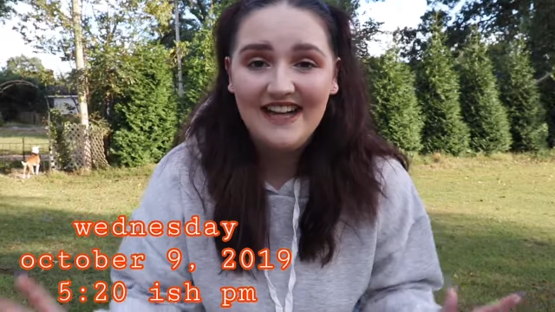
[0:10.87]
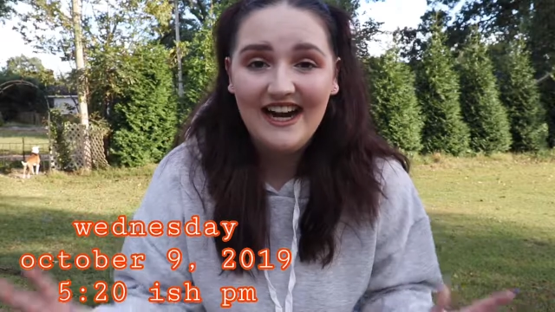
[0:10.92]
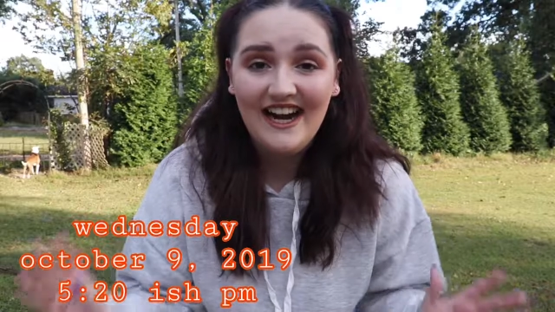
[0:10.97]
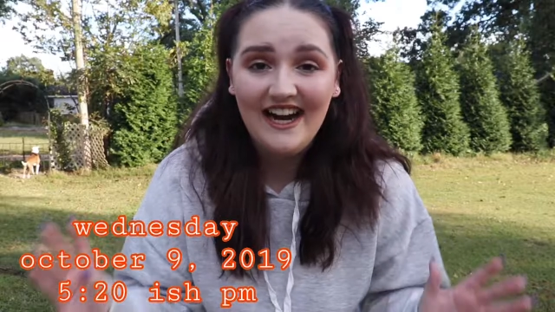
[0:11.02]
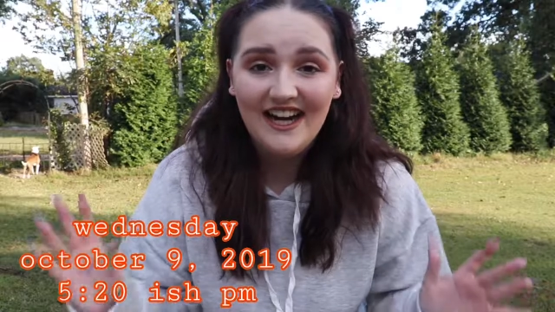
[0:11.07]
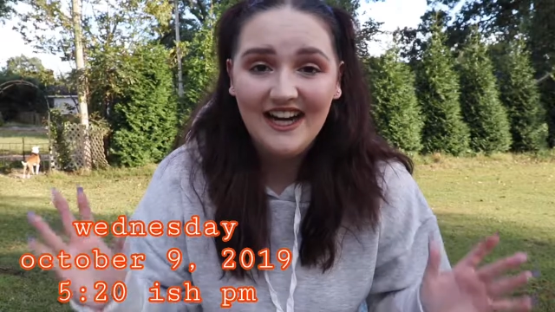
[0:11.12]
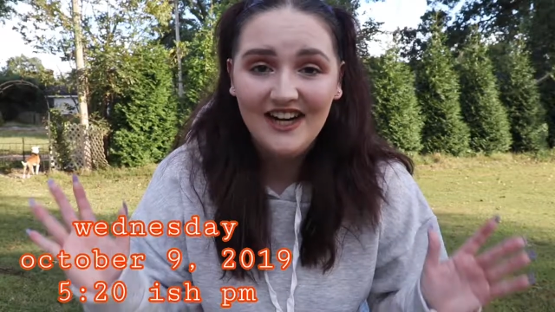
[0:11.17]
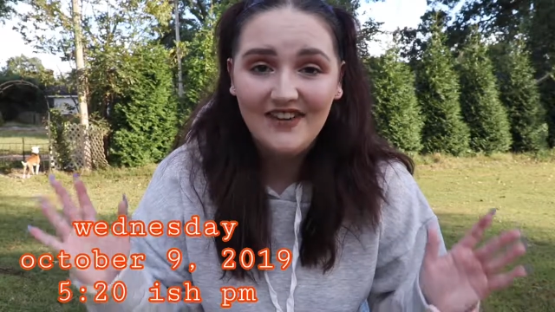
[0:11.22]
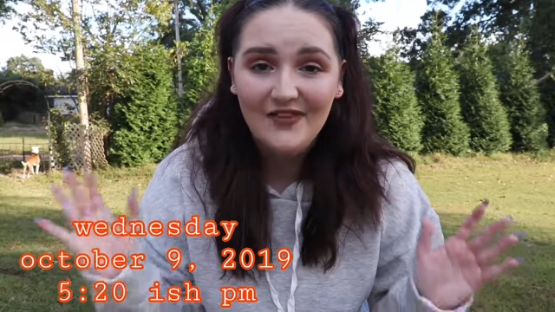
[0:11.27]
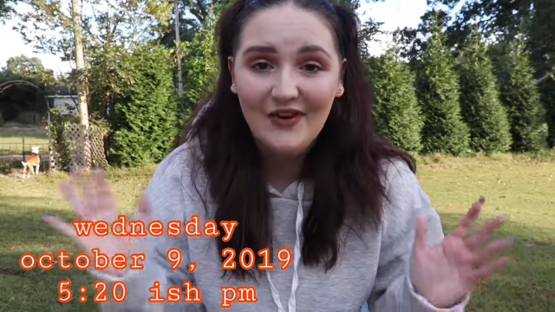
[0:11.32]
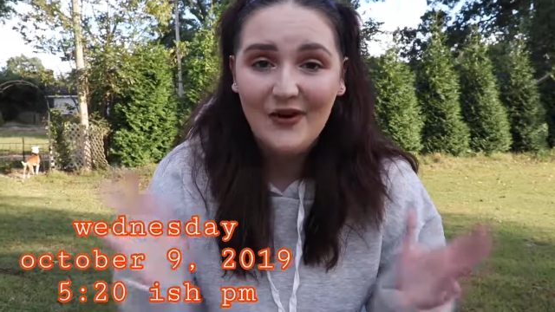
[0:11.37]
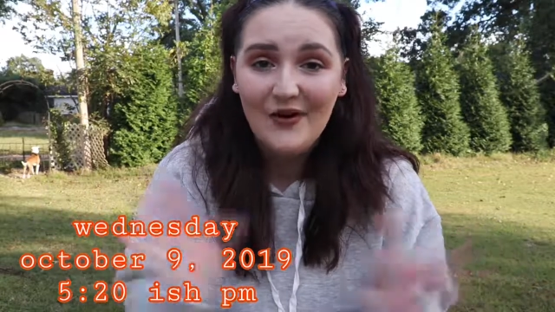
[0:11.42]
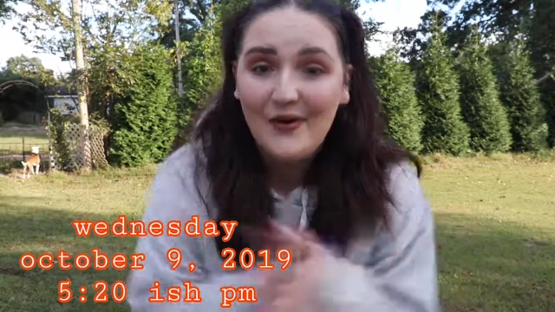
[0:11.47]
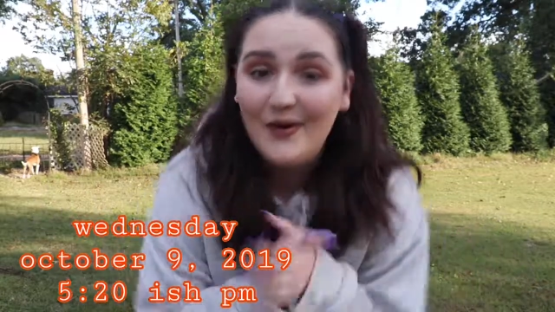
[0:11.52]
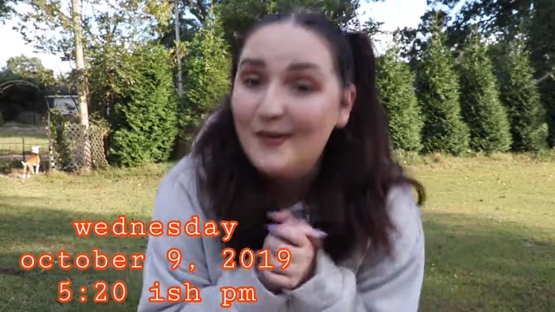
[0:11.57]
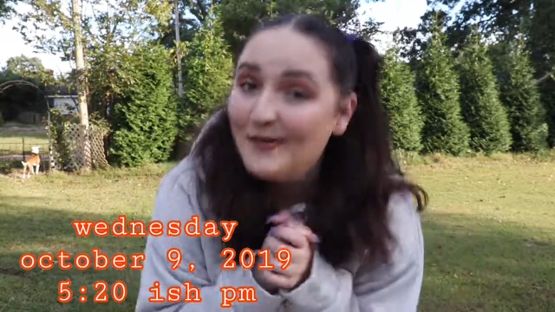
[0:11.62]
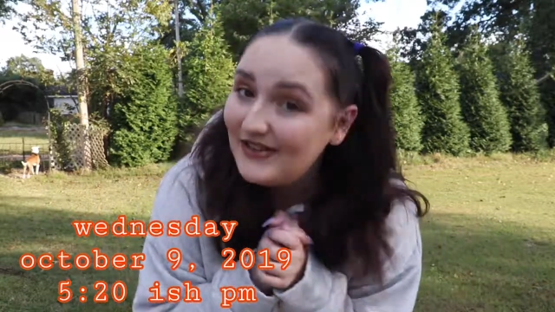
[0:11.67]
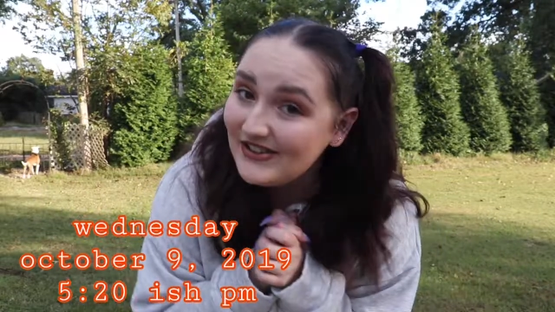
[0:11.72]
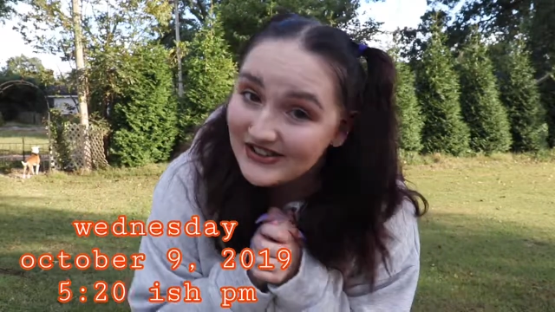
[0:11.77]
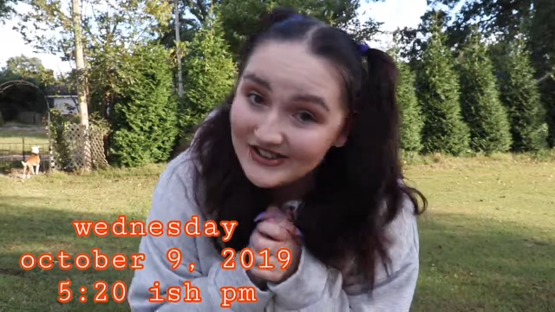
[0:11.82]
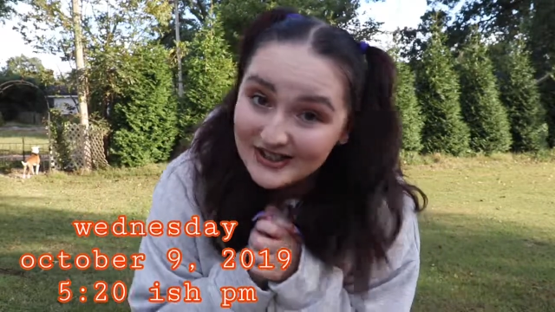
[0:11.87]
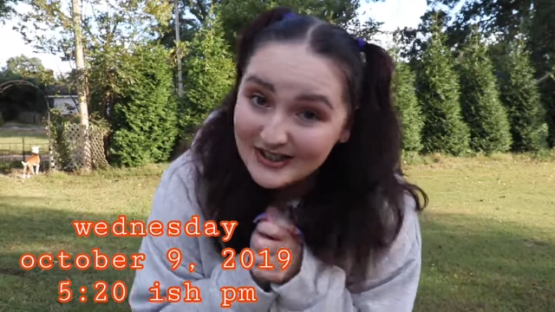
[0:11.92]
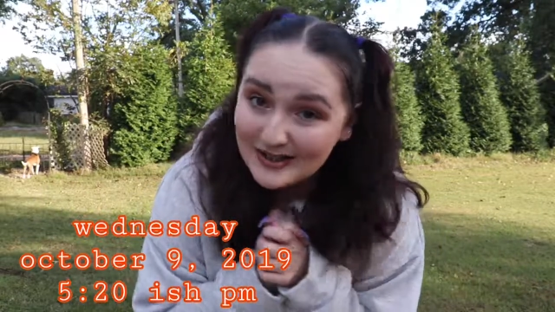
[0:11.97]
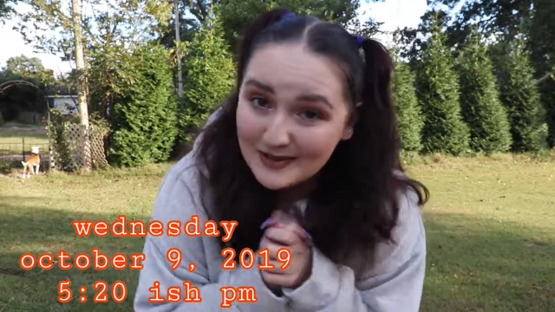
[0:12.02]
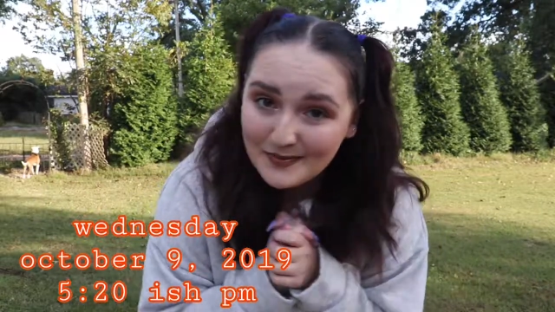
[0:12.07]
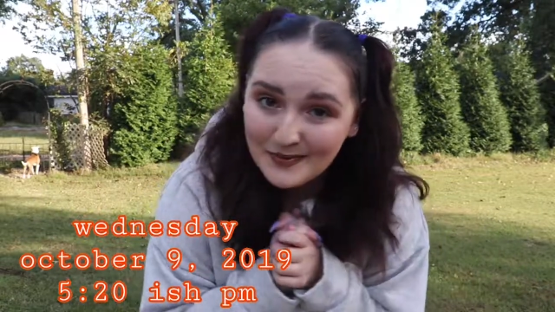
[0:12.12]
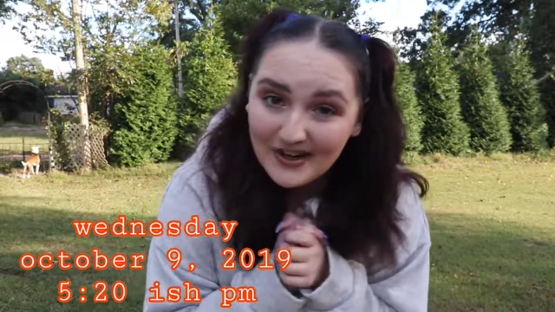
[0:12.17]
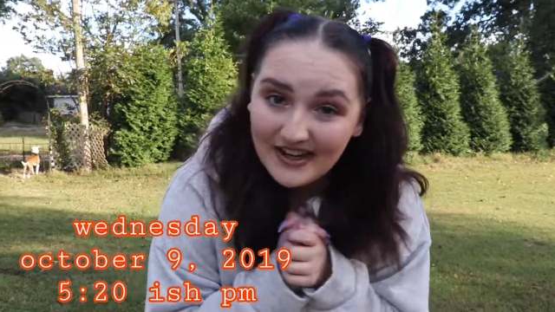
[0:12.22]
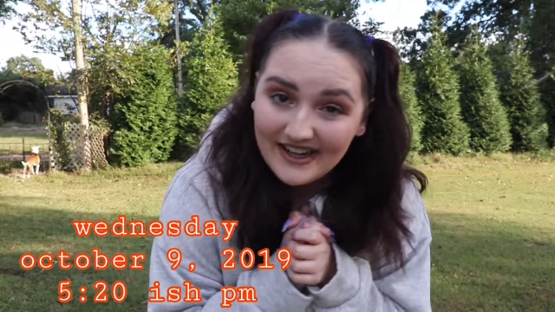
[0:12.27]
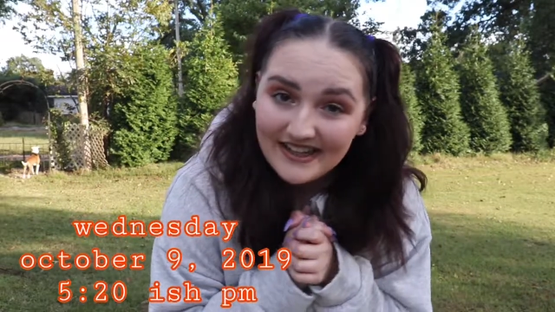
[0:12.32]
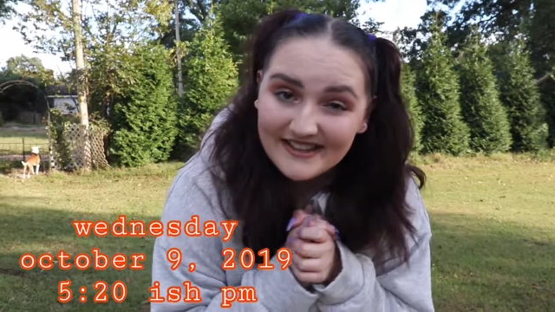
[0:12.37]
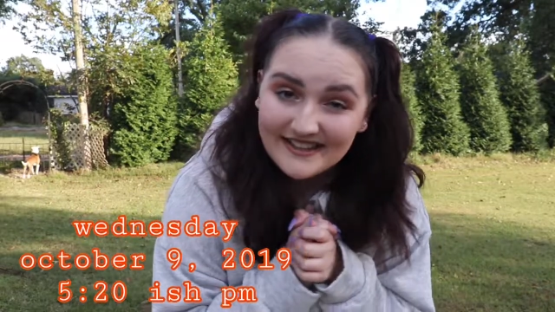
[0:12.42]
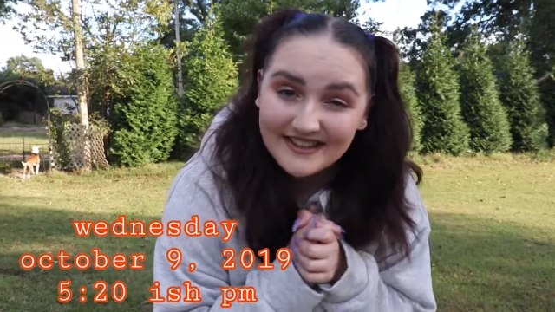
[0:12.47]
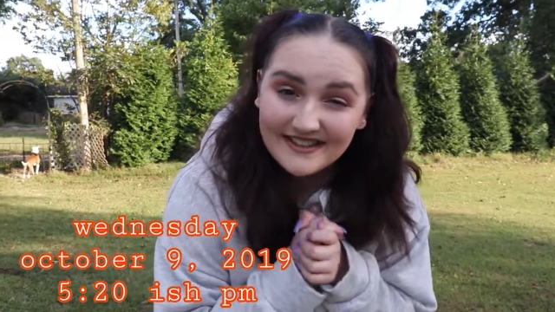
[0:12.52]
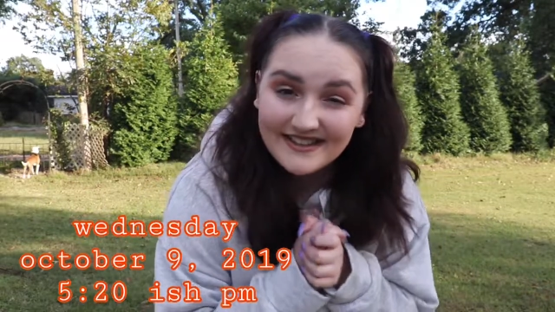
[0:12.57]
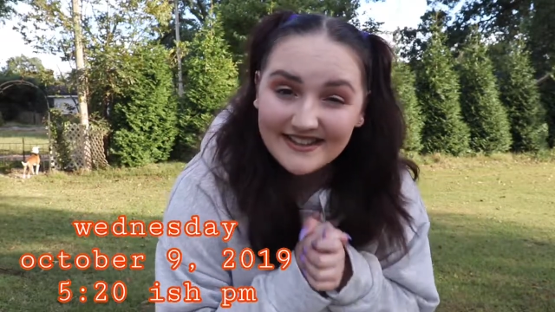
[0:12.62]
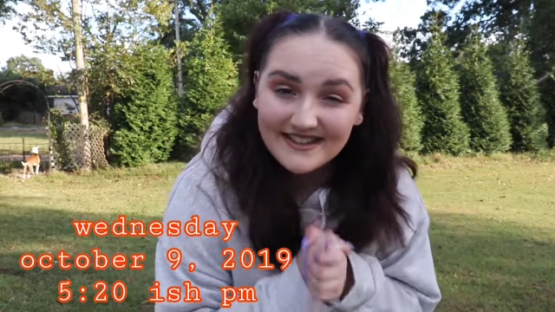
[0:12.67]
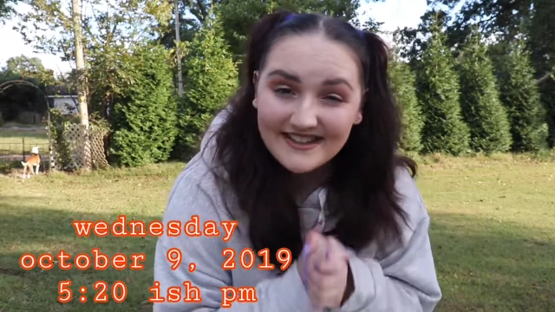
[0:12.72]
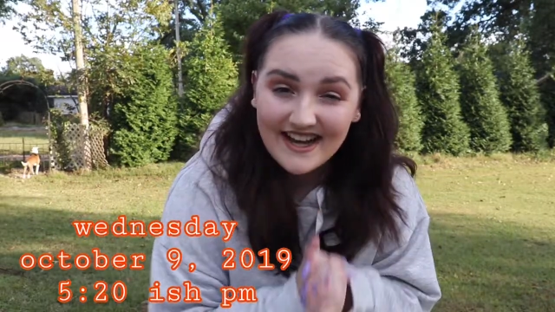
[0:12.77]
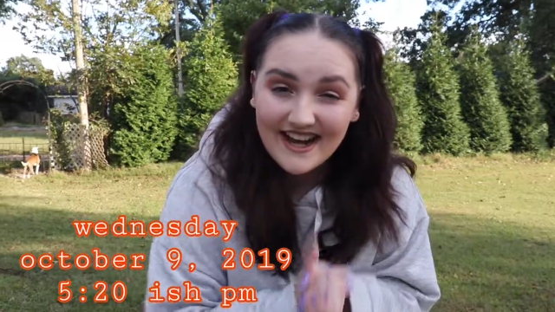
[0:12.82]
I have a whole bunch of supplies
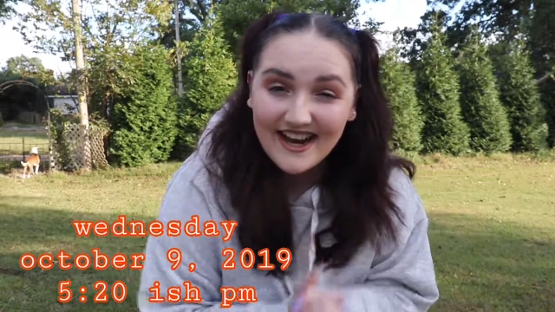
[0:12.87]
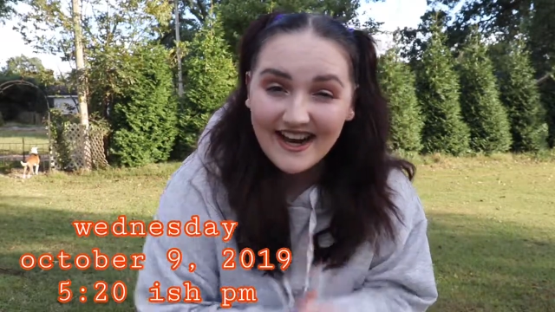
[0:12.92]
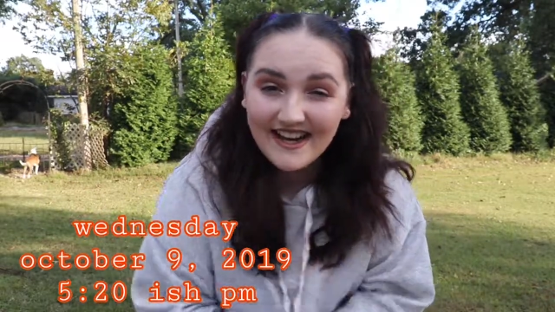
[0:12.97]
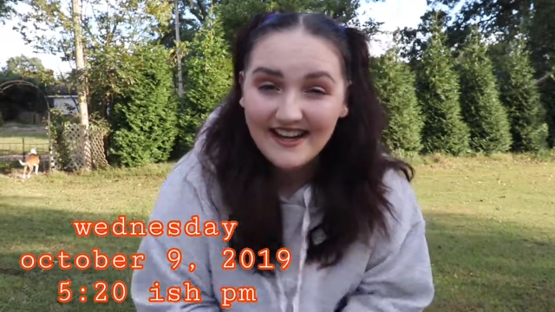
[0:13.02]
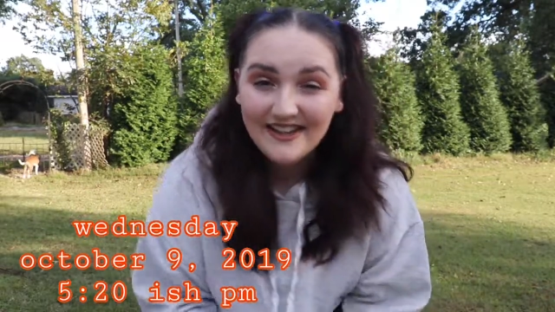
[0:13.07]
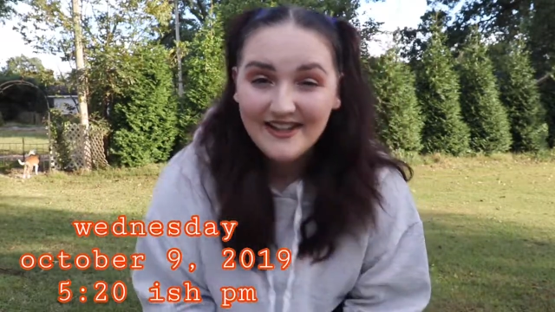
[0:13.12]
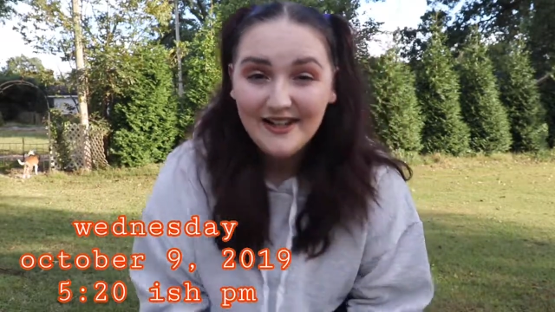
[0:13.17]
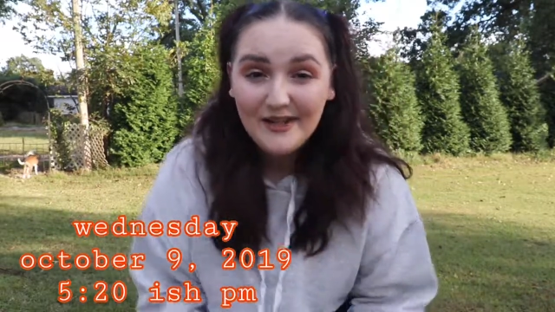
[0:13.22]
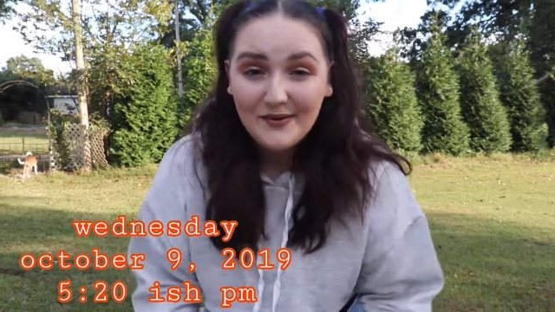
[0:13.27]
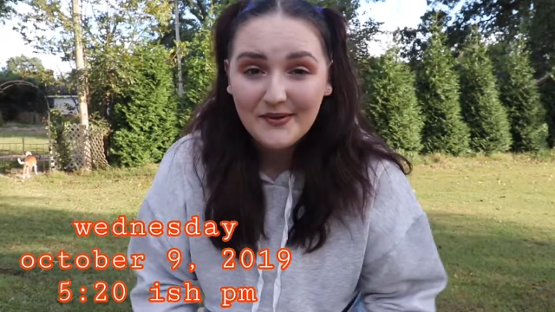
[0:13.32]
inside.